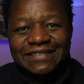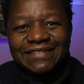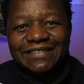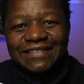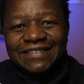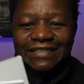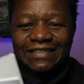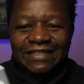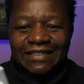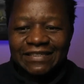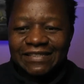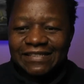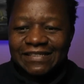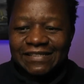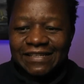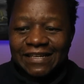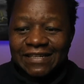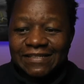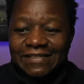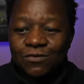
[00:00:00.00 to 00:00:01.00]

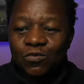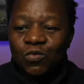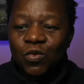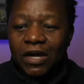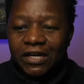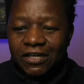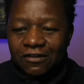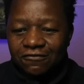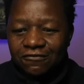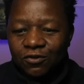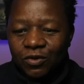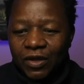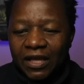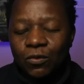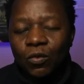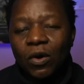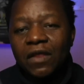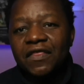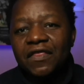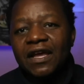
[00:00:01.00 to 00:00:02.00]
It's wonderful. And
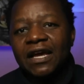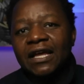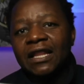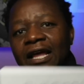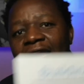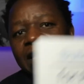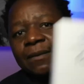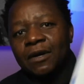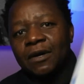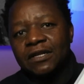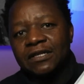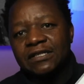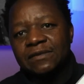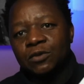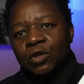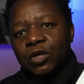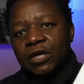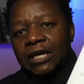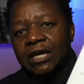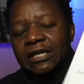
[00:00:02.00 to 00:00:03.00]
one thing I like about this
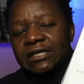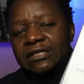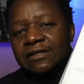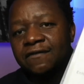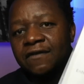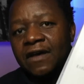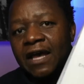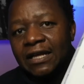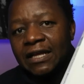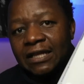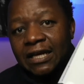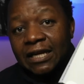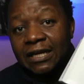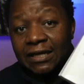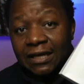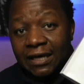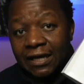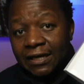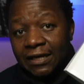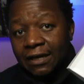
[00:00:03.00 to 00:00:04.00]
book is the fact that,
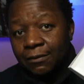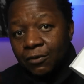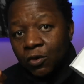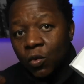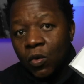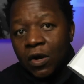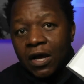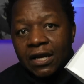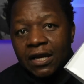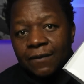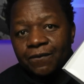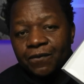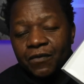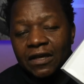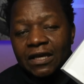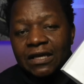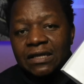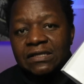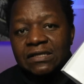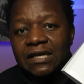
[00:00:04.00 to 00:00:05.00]
again, number one
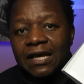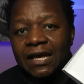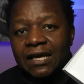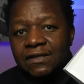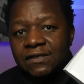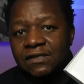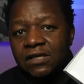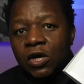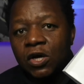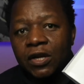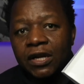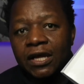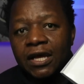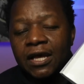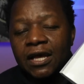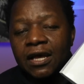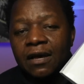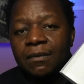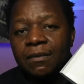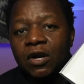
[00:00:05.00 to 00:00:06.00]
is hands-on,
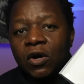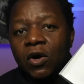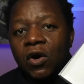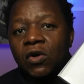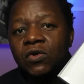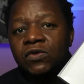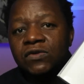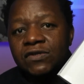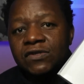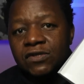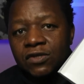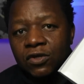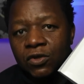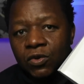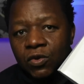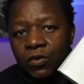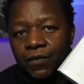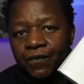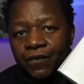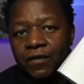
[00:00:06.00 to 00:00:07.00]
but
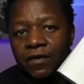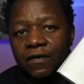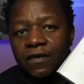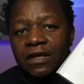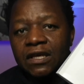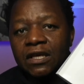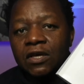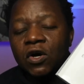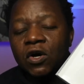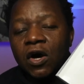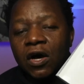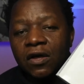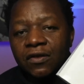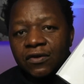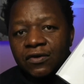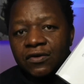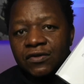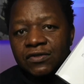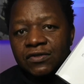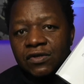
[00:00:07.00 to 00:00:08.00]
also the
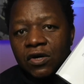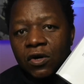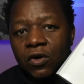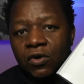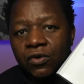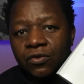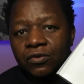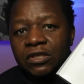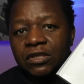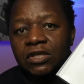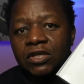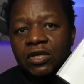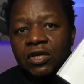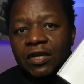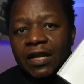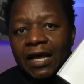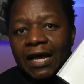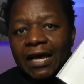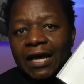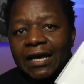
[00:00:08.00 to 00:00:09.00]
authors are really
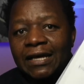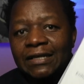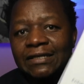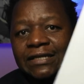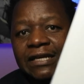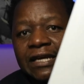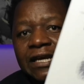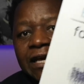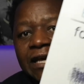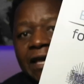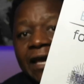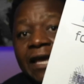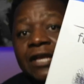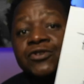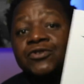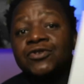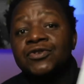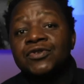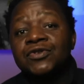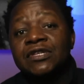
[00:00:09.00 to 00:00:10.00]
good at
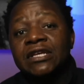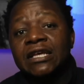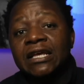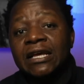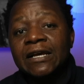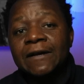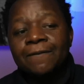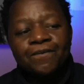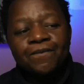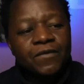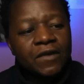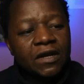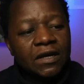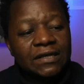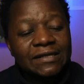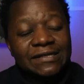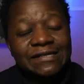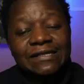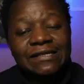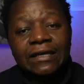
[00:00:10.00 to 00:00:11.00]
introducing
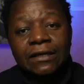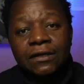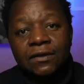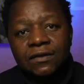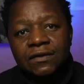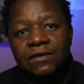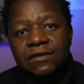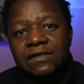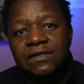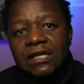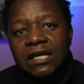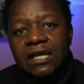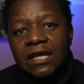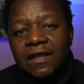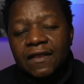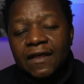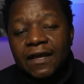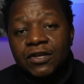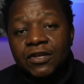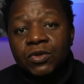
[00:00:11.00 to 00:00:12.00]
skills
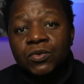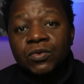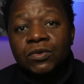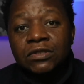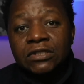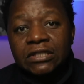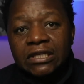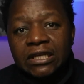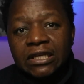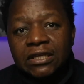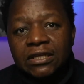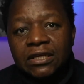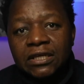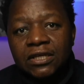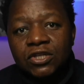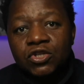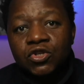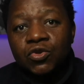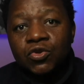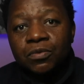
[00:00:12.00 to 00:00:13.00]
that you will need
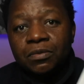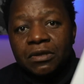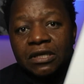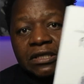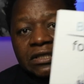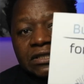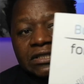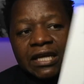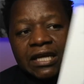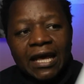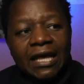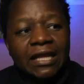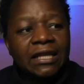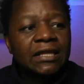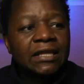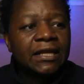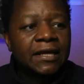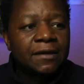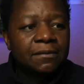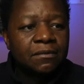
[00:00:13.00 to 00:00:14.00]
to build
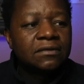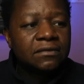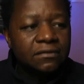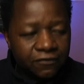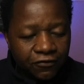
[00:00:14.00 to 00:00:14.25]
LLM for